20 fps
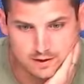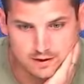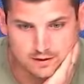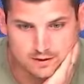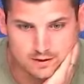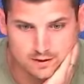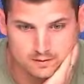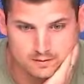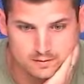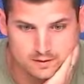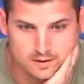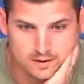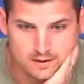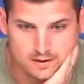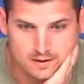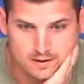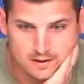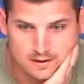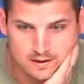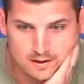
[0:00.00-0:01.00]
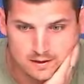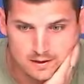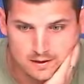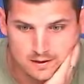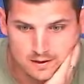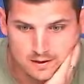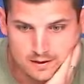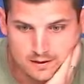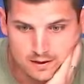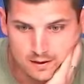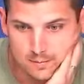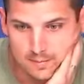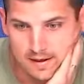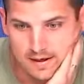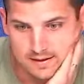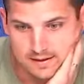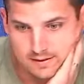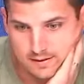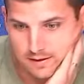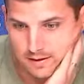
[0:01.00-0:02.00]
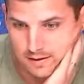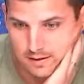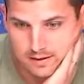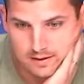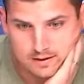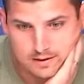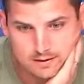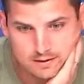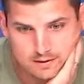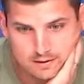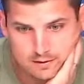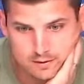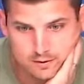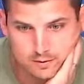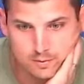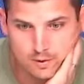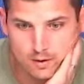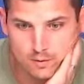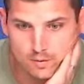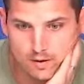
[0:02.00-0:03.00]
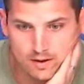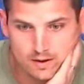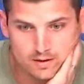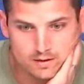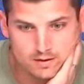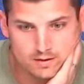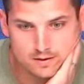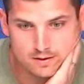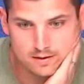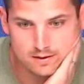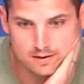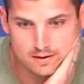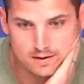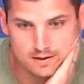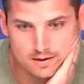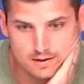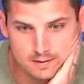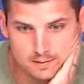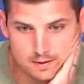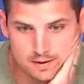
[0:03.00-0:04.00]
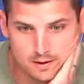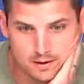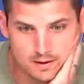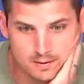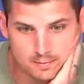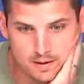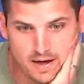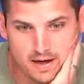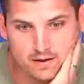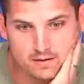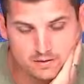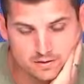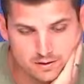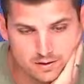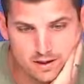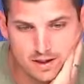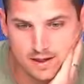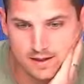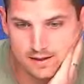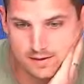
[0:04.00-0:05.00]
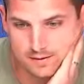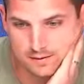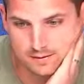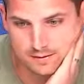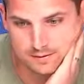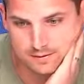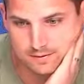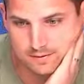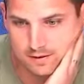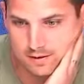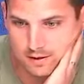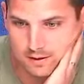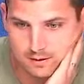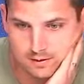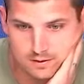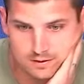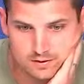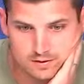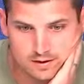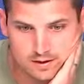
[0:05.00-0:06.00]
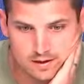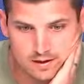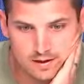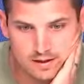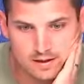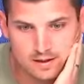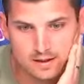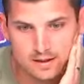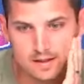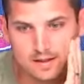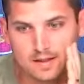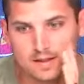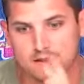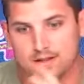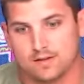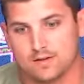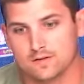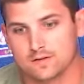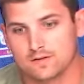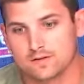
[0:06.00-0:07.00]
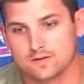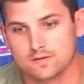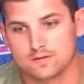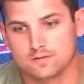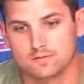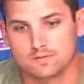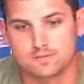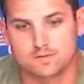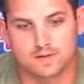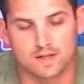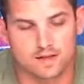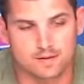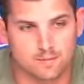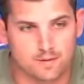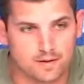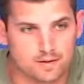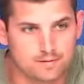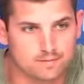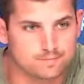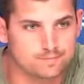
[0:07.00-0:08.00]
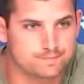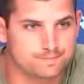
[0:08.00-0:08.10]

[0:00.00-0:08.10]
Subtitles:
thought Max threw the ball well. You know, he battled tonight, and just snake bit.